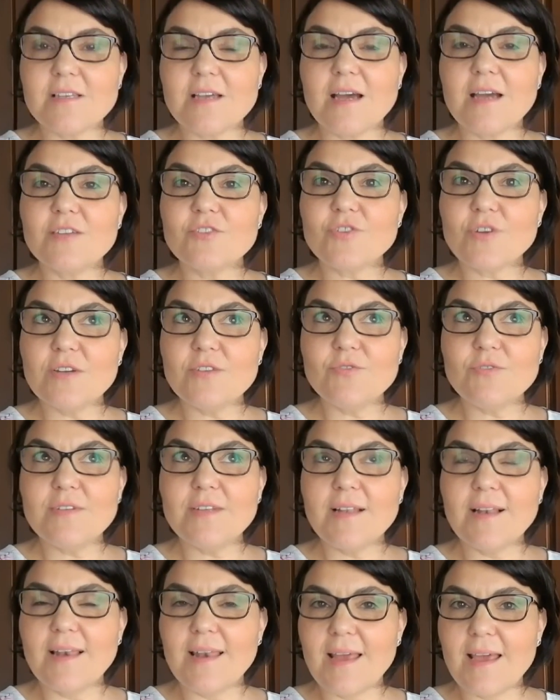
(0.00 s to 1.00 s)
I try to
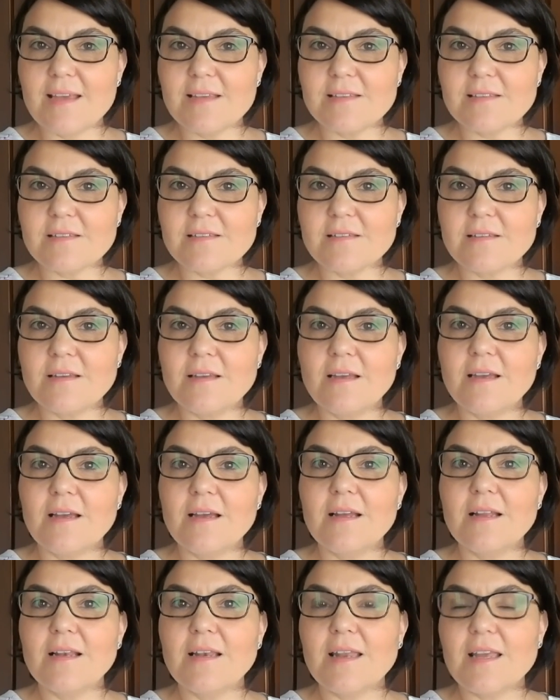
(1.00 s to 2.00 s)
eat less,
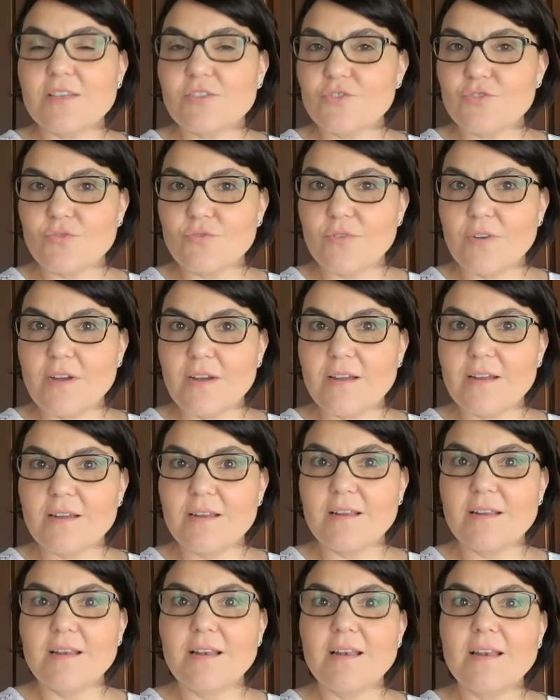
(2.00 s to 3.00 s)
less
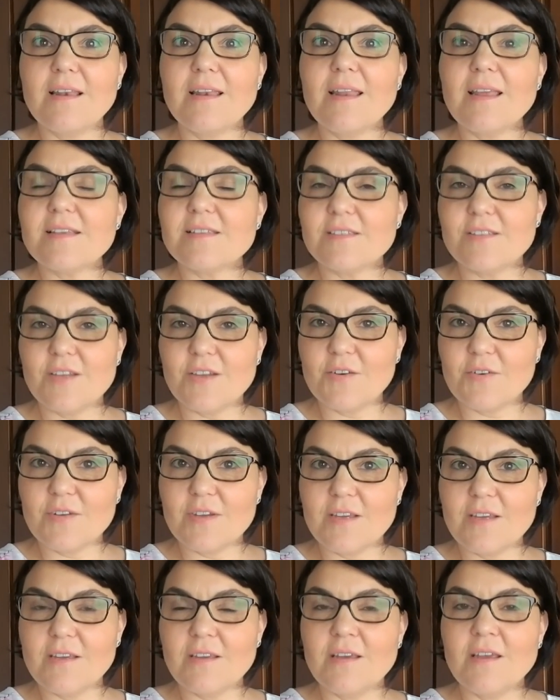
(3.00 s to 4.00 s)
sugar less
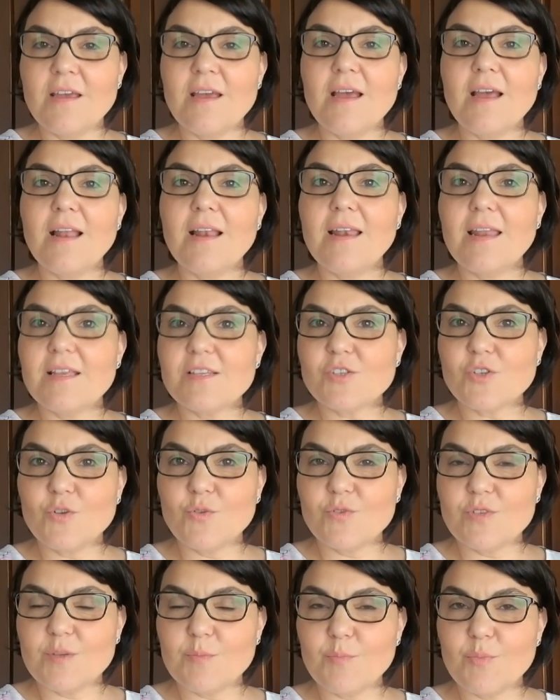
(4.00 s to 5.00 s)
dairy, less
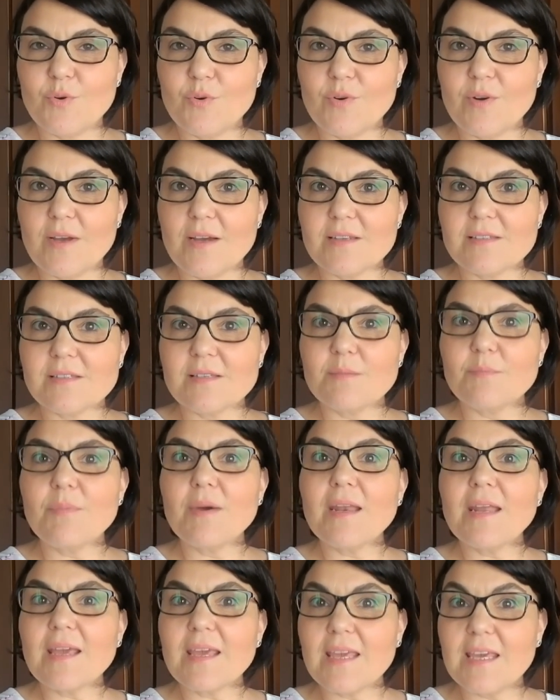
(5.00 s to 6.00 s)
gluten products,
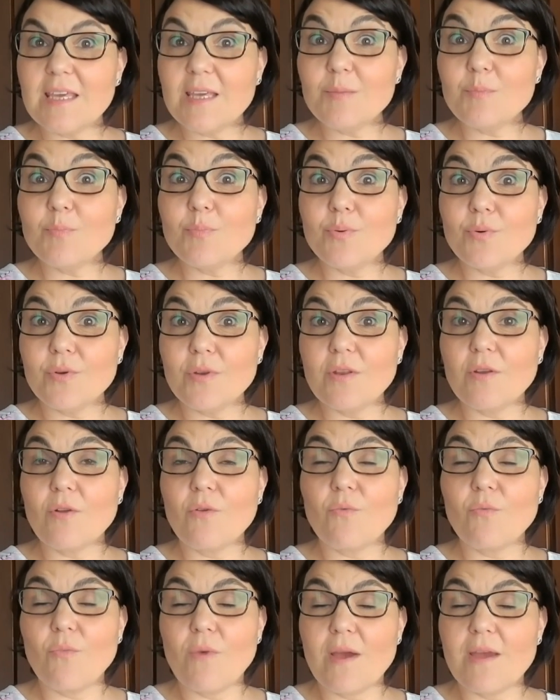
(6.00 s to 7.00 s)
but I keep putting
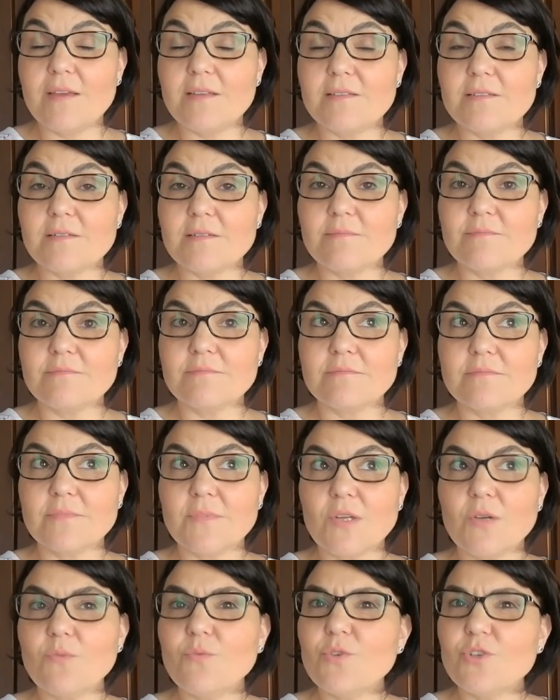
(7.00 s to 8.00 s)
on weight.
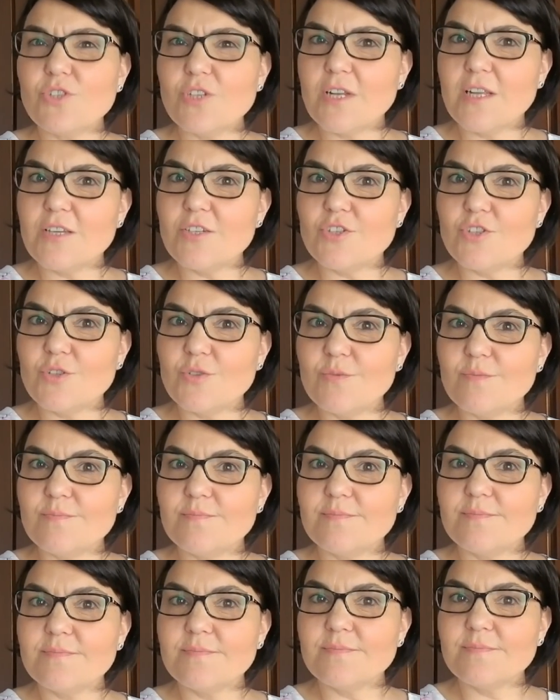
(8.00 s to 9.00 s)
What should I do?
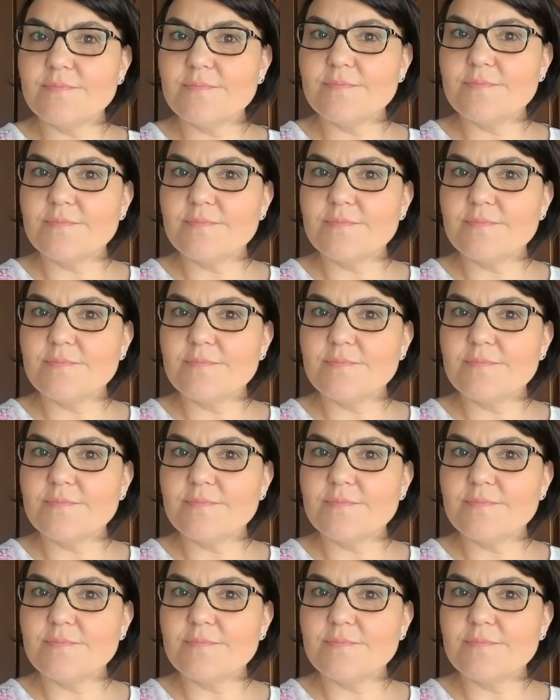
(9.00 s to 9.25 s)
That's I